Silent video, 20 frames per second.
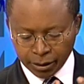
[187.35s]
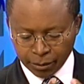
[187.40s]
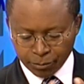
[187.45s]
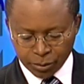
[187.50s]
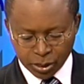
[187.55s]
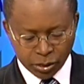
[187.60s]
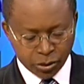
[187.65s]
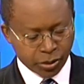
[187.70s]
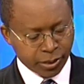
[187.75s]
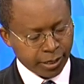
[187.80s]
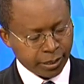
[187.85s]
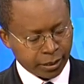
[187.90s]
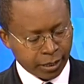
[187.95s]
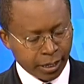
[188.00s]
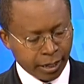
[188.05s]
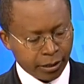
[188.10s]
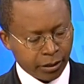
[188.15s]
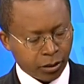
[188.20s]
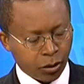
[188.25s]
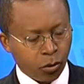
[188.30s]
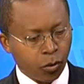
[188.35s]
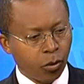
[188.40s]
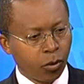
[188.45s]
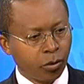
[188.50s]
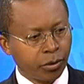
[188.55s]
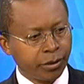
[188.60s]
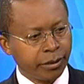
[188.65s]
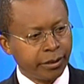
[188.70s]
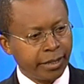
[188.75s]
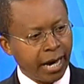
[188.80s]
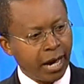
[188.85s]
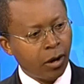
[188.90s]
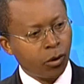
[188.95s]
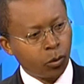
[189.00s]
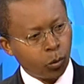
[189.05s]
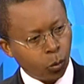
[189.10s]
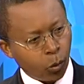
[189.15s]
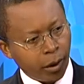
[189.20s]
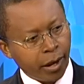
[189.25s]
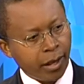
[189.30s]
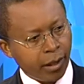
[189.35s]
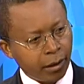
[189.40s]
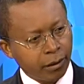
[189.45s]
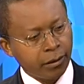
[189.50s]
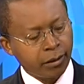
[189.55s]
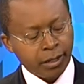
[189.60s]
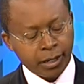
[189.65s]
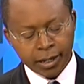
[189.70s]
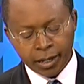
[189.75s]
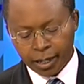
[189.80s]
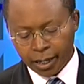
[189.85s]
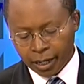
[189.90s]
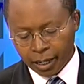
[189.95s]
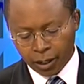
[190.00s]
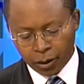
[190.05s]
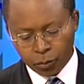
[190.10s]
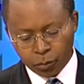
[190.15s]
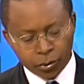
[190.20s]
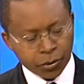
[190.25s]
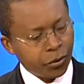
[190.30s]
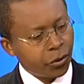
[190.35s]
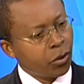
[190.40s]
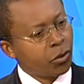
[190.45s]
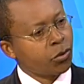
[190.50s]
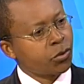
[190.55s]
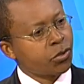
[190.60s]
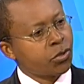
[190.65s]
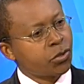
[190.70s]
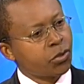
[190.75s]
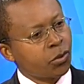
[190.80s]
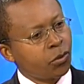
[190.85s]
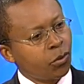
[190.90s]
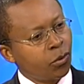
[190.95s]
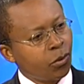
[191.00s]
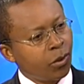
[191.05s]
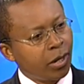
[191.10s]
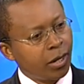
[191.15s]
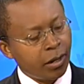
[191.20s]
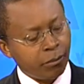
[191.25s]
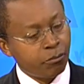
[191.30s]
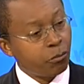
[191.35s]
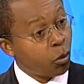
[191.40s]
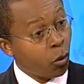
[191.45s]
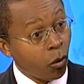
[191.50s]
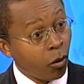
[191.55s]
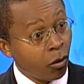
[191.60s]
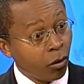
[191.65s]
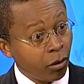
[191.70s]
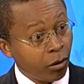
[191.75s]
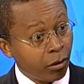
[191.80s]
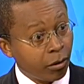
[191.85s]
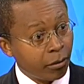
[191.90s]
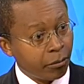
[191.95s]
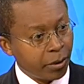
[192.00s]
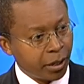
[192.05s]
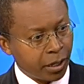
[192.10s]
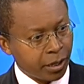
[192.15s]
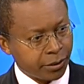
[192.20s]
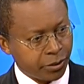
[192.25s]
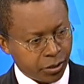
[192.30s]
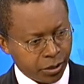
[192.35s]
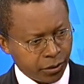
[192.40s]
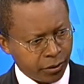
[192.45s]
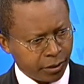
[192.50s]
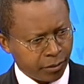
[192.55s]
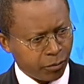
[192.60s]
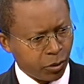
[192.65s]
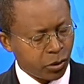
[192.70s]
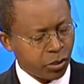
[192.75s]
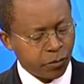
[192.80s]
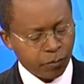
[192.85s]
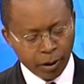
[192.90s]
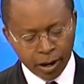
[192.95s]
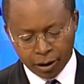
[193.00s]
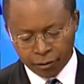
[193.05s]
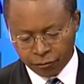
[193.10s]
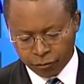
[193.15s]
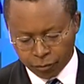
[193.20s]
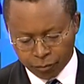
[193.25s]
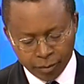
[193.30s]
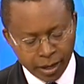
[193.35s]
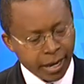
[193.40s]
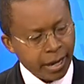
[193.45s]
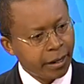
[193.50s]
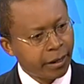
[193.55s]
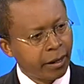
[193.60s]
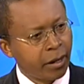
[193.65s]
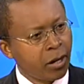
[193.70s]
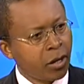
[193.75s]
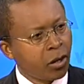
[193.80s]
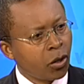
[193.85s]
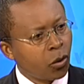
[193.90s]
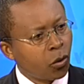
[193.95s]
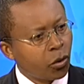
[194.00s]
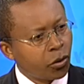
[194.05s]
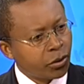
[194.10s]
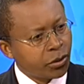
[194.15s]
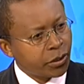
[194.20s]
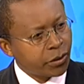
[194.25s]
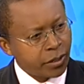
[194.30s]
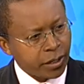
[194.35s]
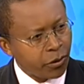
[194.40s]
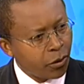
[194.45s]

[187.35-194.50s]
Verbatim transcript: a message that can go down well. Uh, with those who are poor, but to the most powerful men, yeah, because even those they